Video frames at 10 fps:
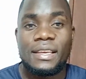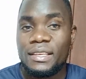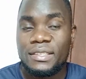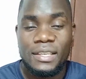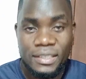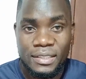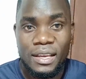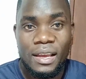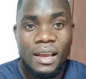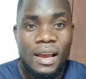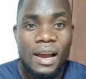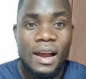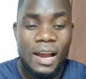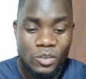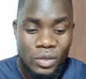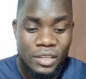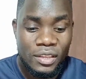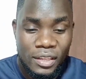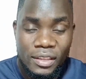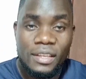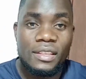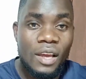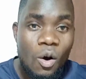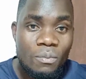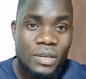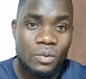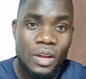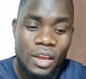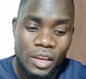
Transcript: his actually the hometown.